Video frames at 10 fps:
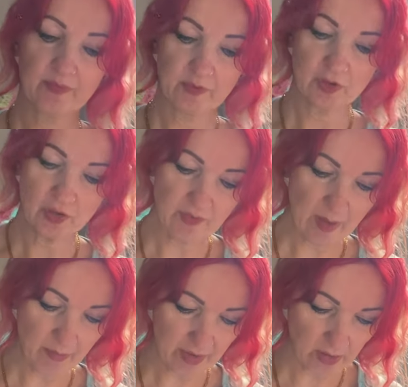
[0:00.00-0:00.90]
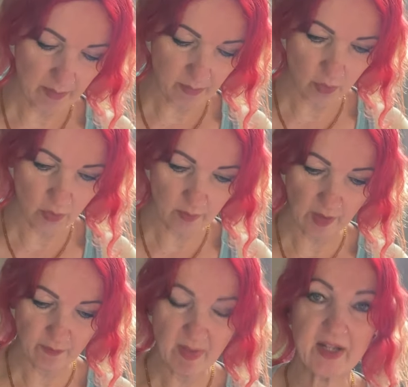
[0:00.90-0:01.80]
new fabric that I bought that
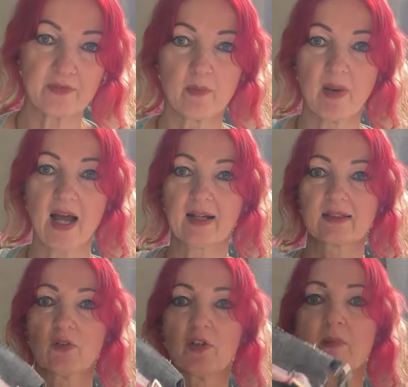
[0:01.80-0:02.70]
I've made for bags on the